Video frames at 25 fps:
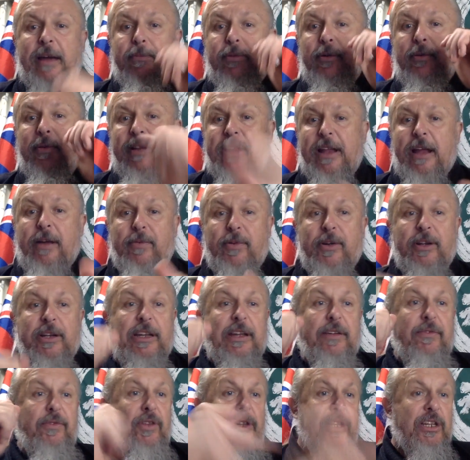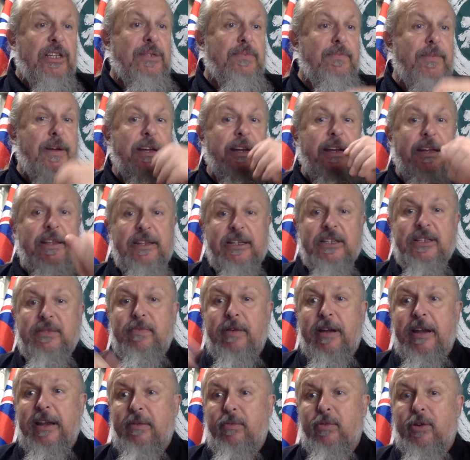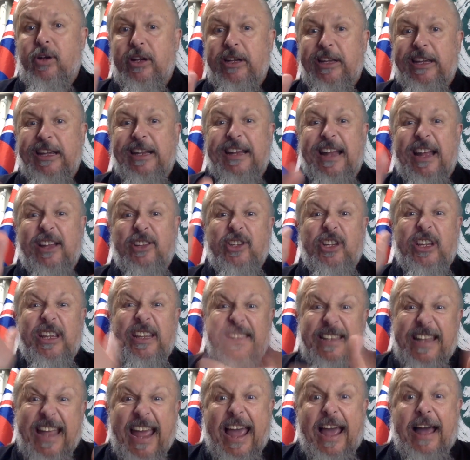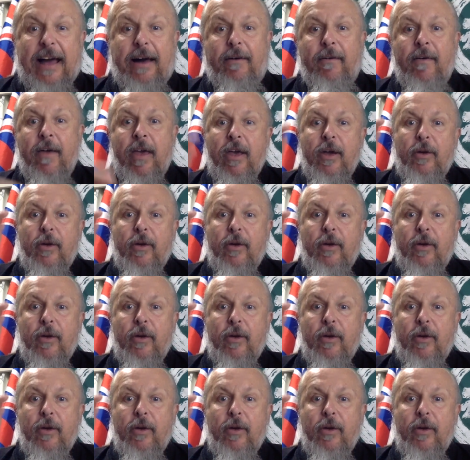But right now we're going to give you this money and this money. And we're going to give that to you now.